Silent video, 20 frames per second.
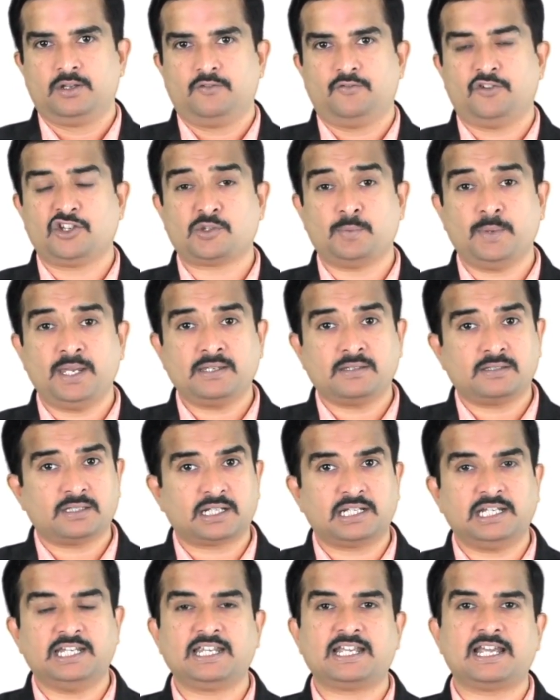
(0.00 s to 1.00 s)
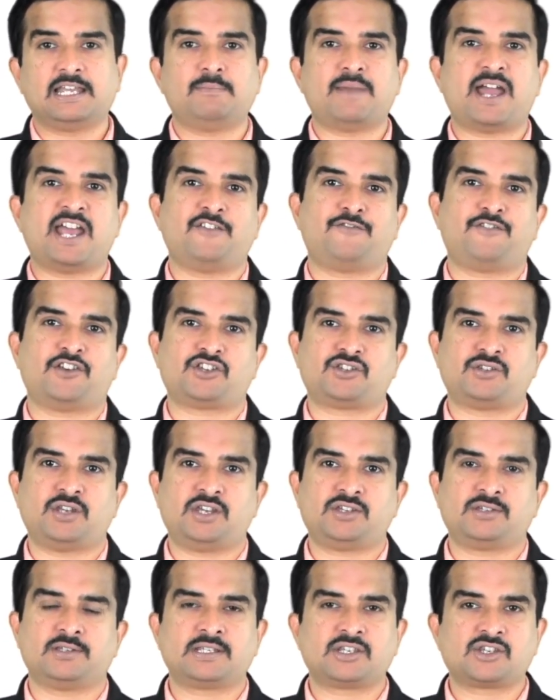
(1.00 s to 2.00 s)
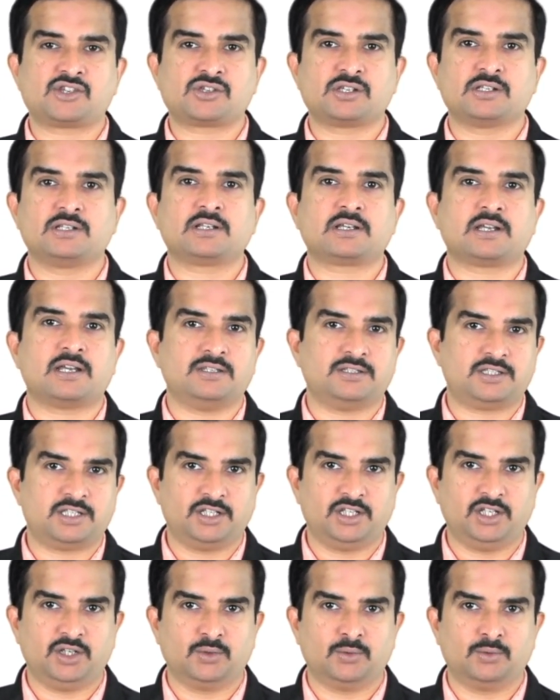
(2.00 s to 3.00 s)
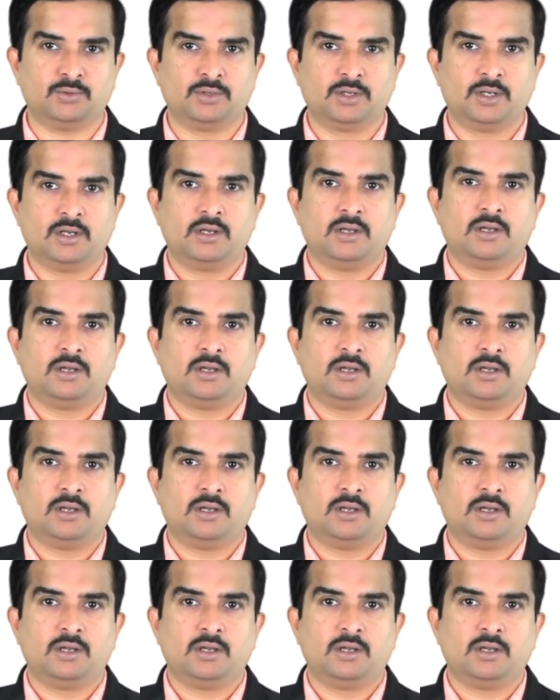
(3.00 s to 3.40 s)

which means the clinical manifestations still continue